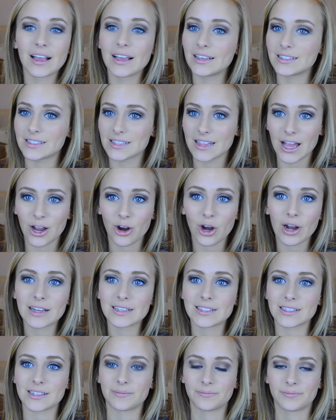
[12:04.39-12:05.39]
Isn't that
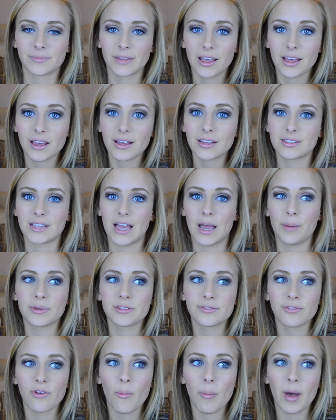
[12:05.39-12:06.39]
crazy? Time
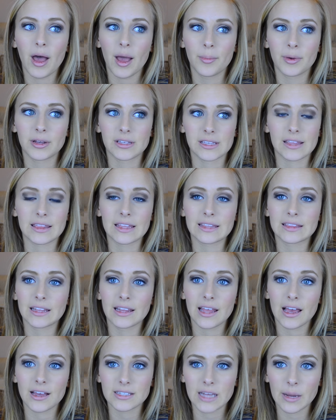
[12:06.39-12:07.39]
has flown by because I think the
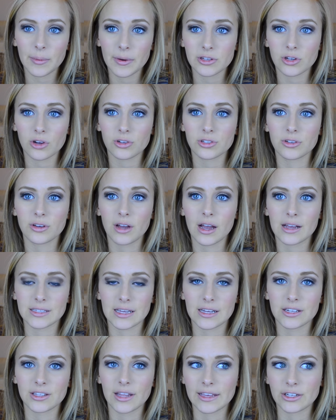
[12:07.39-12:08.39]
last time I talked to you guys,
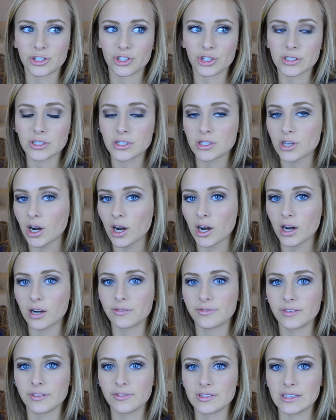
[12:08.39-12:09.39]
I'd like just
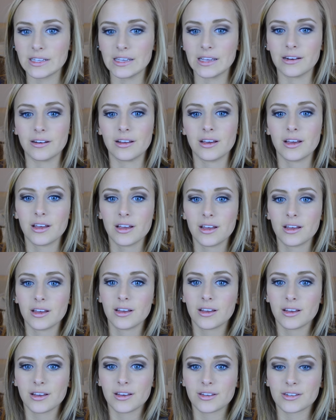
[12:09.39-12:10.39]
turned 15.
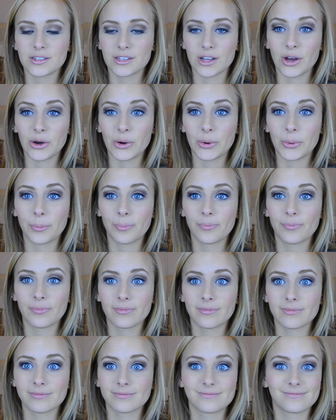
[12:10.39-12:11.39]
So
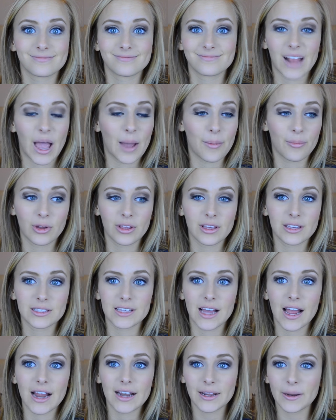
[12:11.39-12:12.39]
I'm really
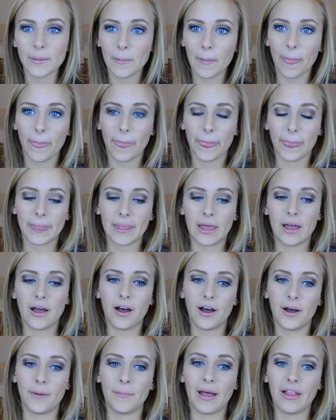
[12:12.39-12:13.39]
excited.
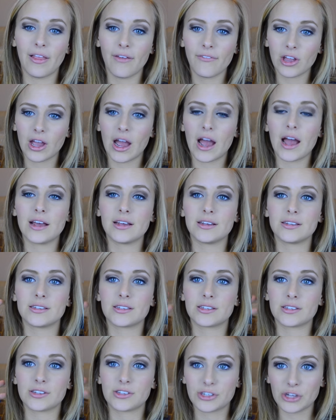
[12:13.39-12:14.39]
Um, I love you
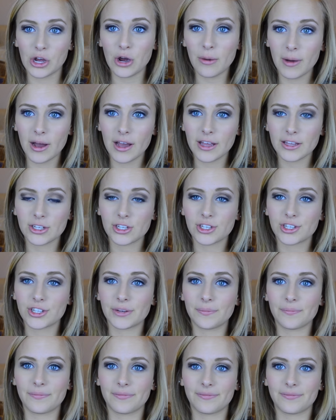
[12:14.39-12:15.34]
guys so much.